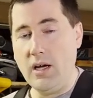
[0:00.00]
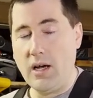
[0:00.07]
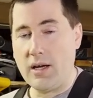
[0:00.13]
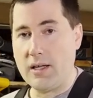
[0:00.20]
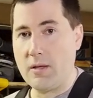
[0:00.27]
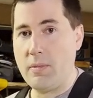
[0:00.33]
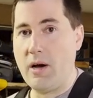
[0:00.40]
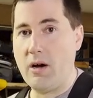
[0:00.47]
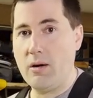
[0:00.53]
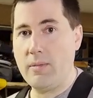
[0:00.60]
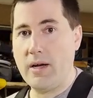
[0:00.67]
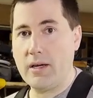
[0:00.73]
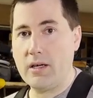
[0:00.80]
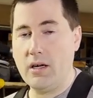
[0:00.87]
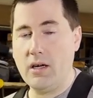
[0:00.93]
I got the power
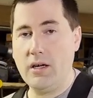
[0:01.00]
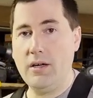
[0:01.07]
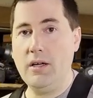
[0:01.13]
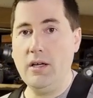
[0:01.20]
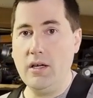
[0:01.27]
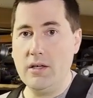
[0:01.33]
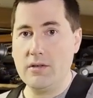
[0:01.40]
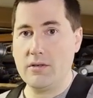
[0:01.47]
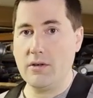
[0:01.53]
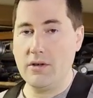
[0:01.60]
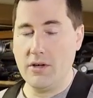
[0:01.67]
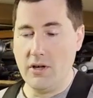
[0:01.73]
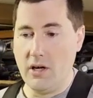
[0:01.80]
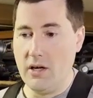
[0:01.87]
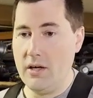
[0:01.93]
back on,
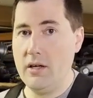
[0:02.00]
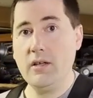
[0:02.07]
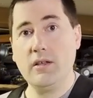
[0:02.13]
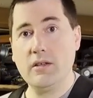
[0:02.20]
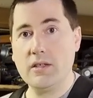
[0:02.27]
turned it on.